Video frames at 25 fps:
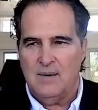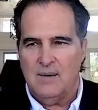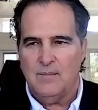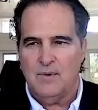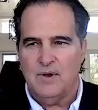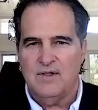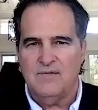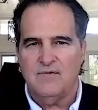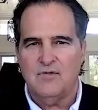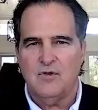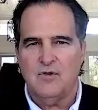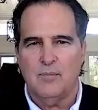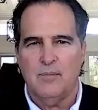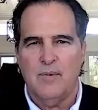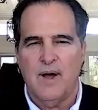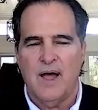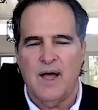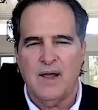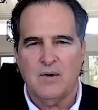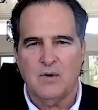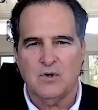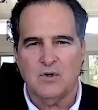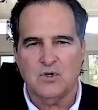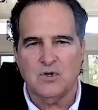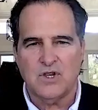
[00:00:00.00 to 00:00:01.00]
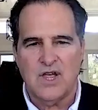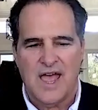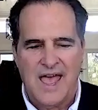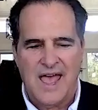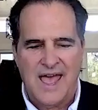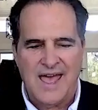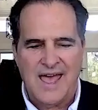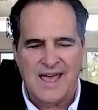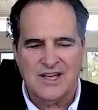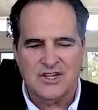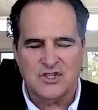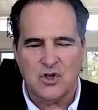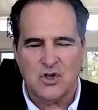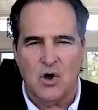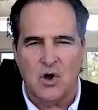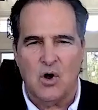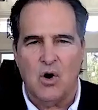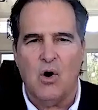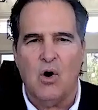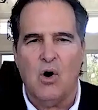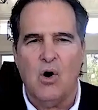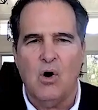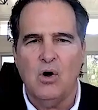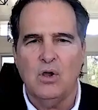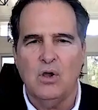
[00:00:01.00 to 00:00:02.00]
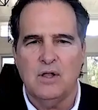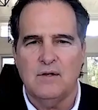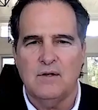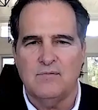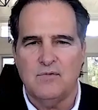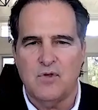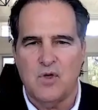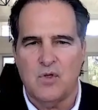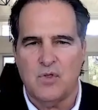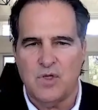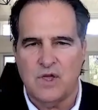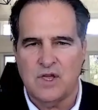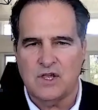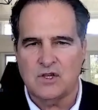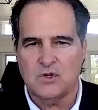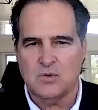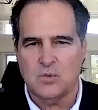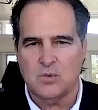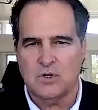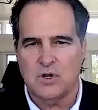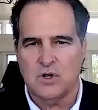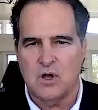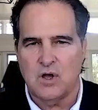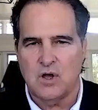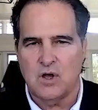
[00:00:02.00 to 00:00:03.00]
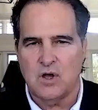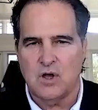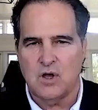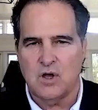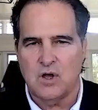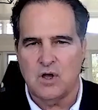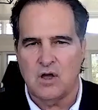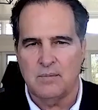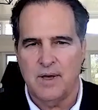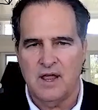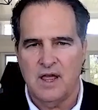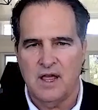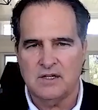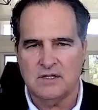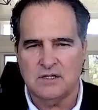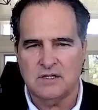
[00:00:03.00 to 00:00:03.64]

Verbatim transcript: But living fuel micros has all of the things we're talking about.